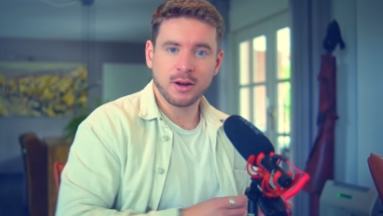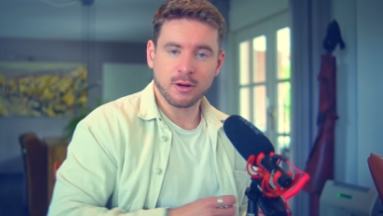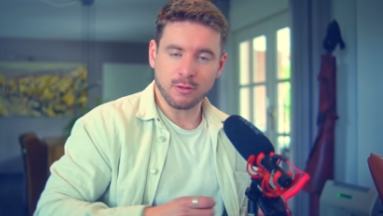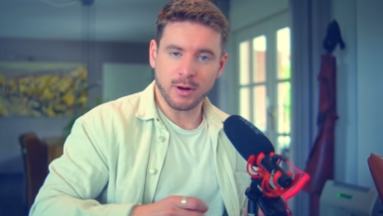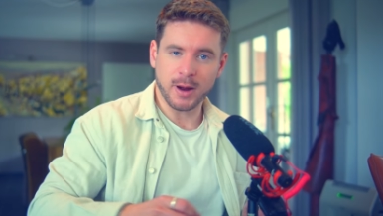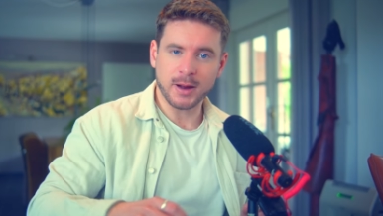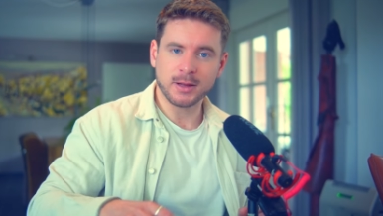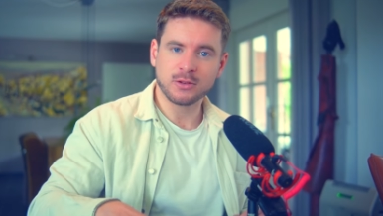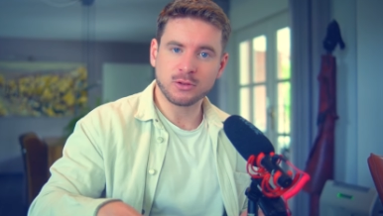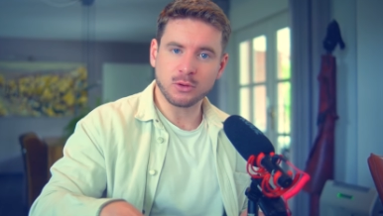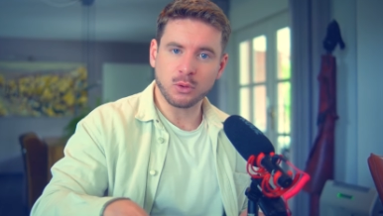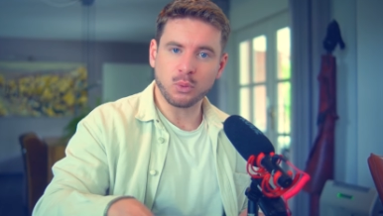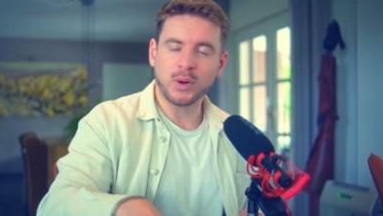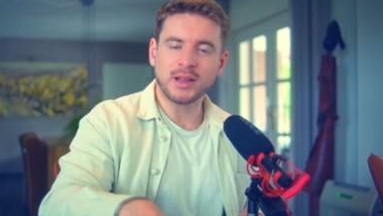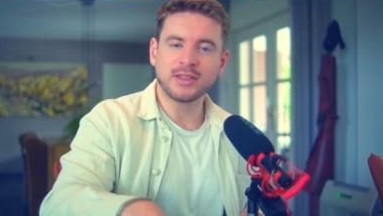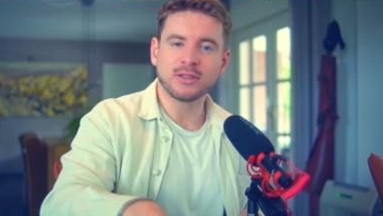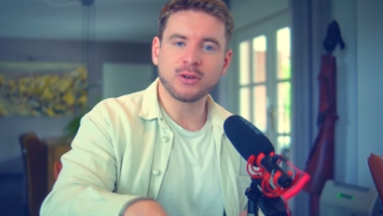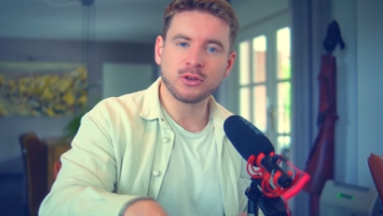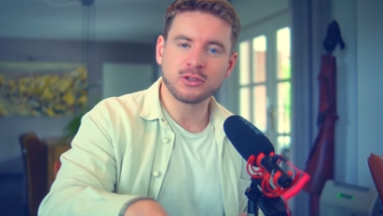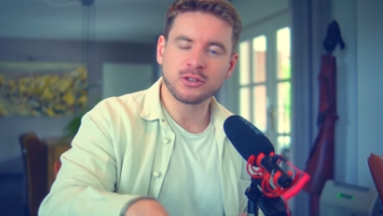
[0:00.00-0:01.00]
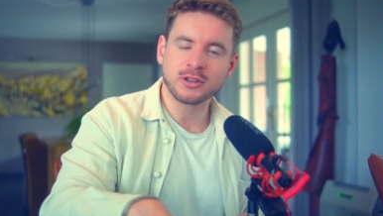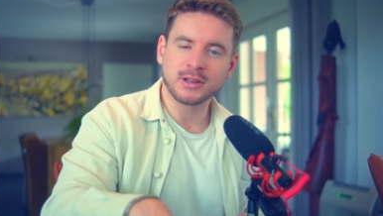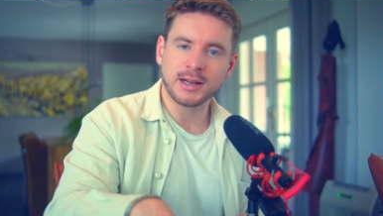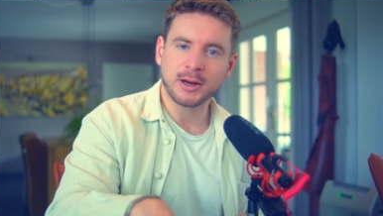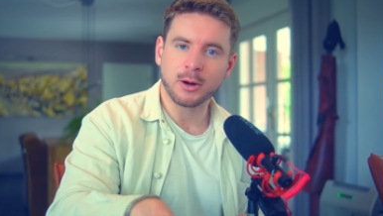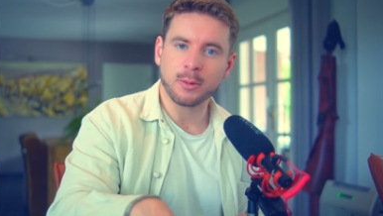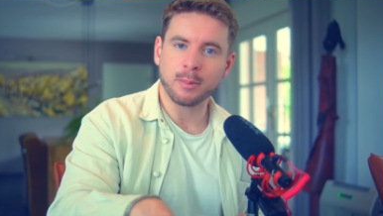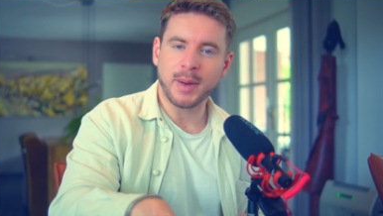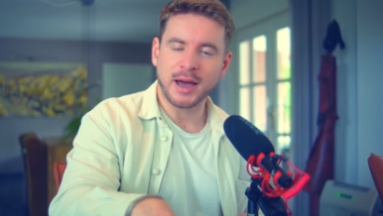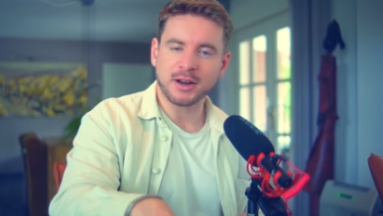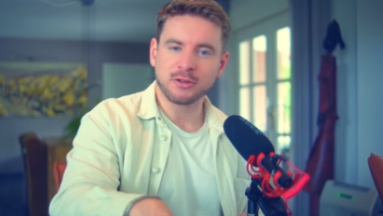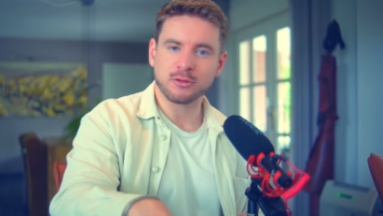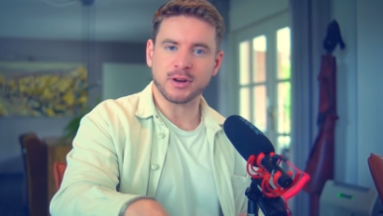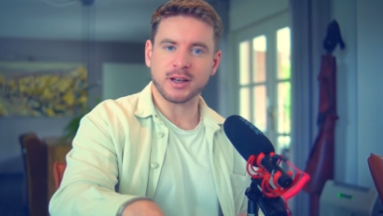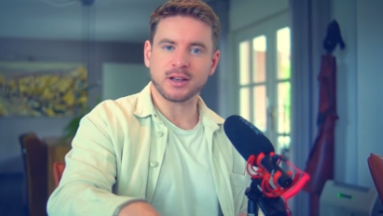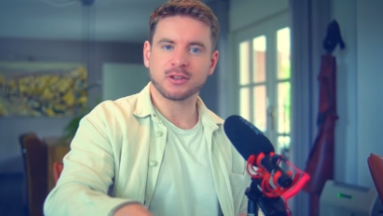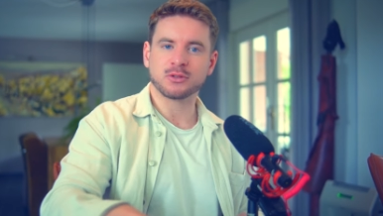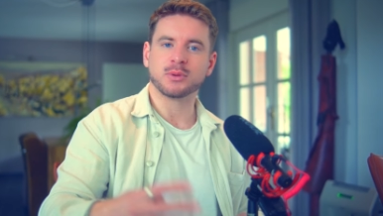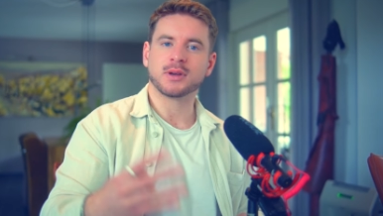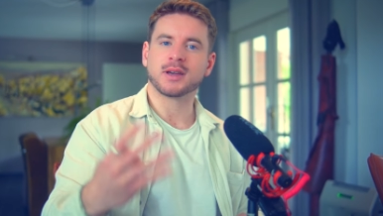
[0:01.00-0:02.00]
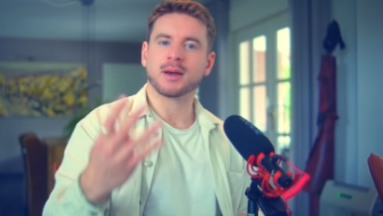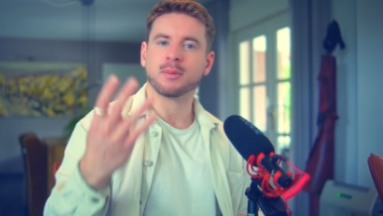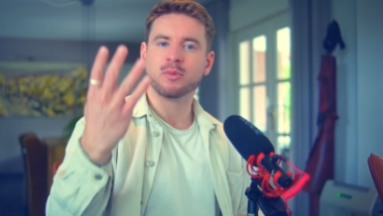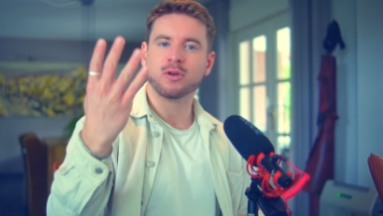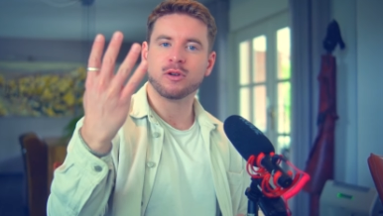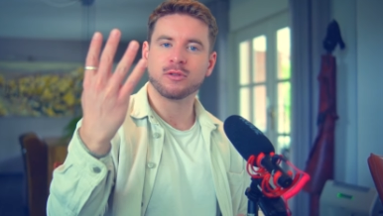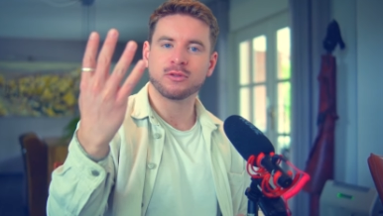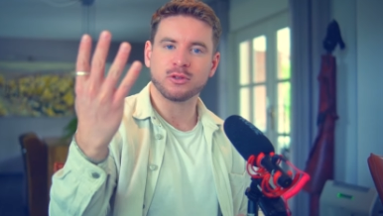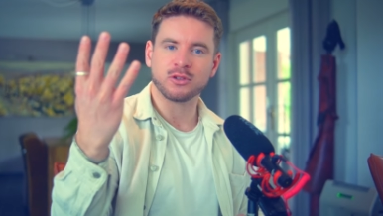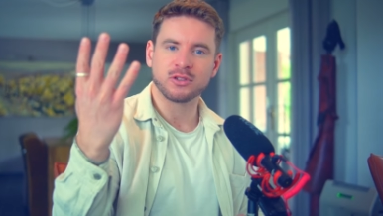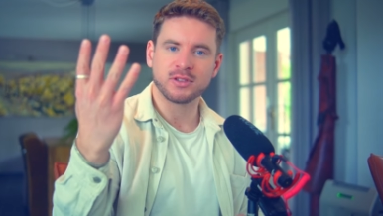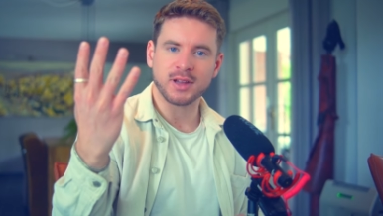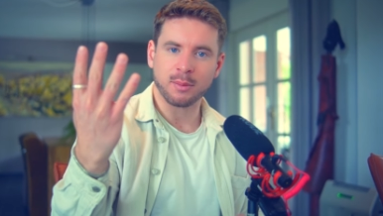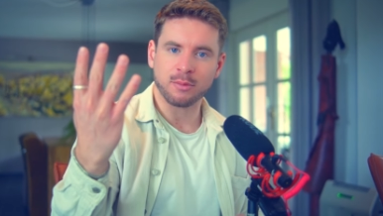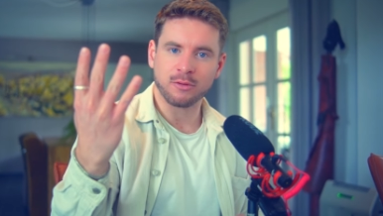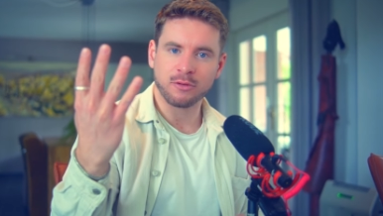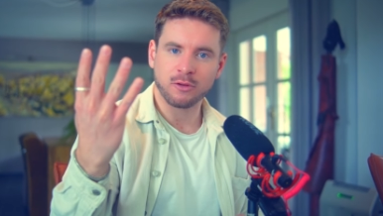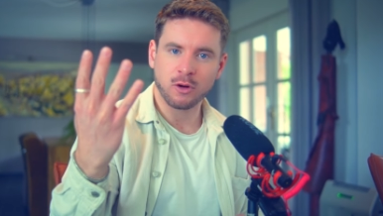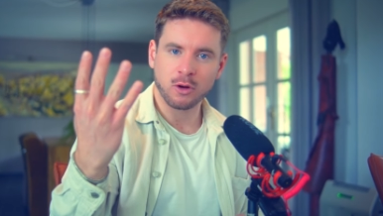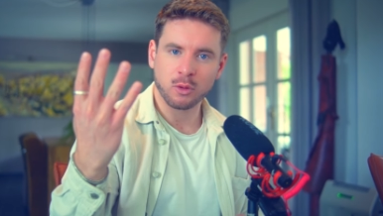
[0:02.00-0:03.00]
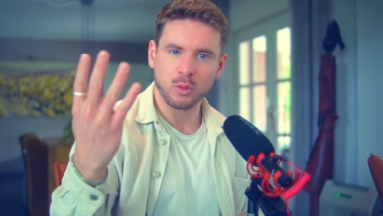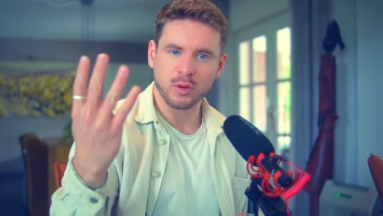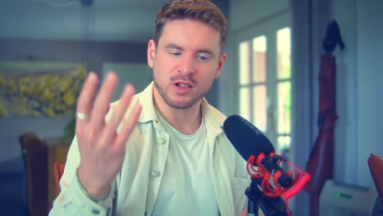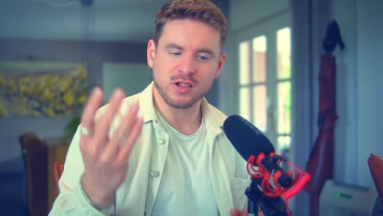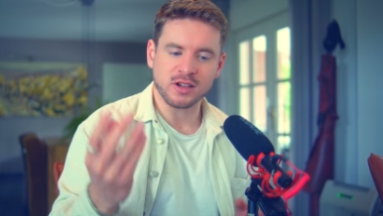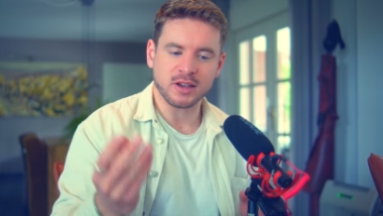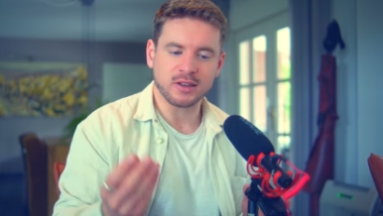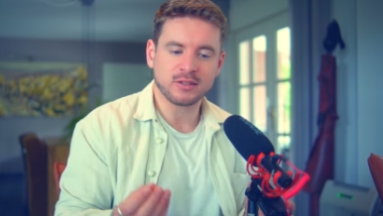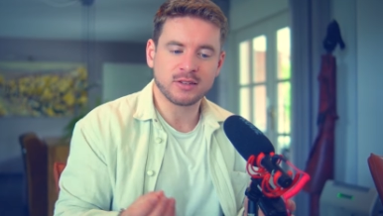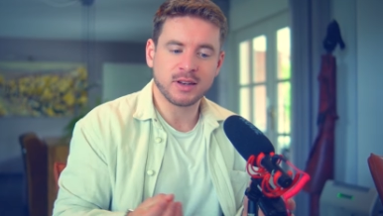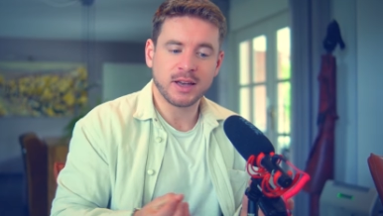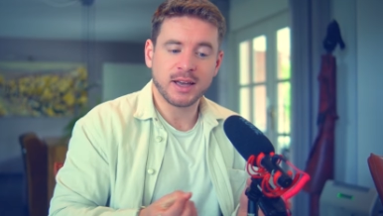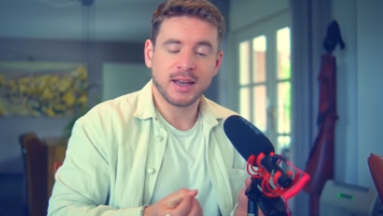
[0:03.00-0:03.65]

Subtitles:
Right? So with those clear metrics, we can move to step 4, which is